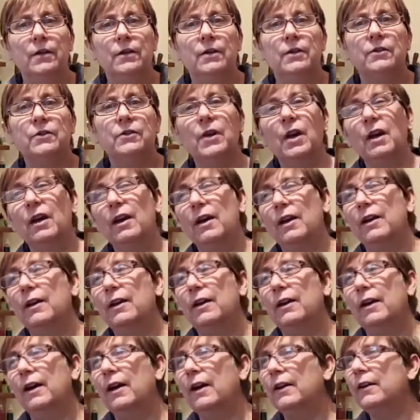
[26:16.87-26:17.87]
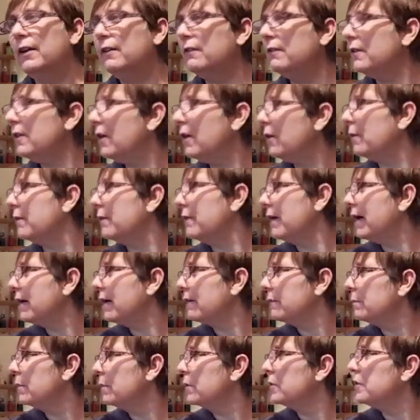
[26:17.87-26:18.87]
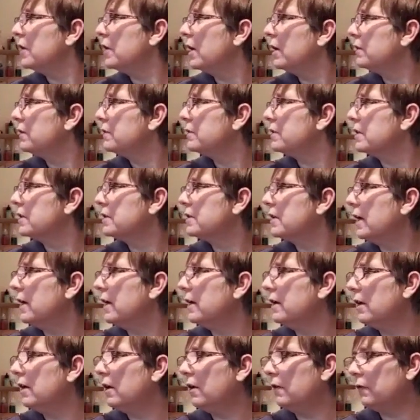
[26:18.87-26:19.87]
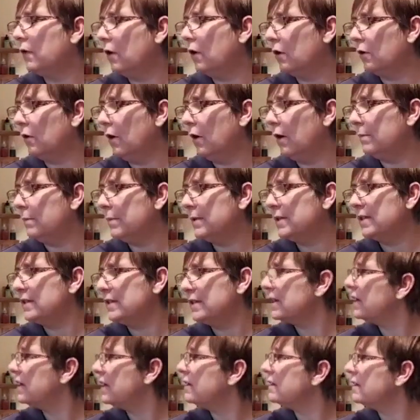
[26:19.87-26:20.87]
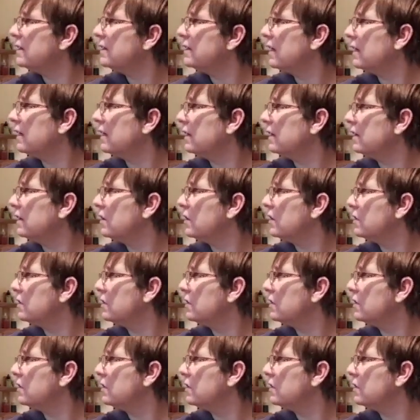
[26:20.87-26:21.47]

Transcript: So I don't know if I have much else to say. I've got quite a busy day today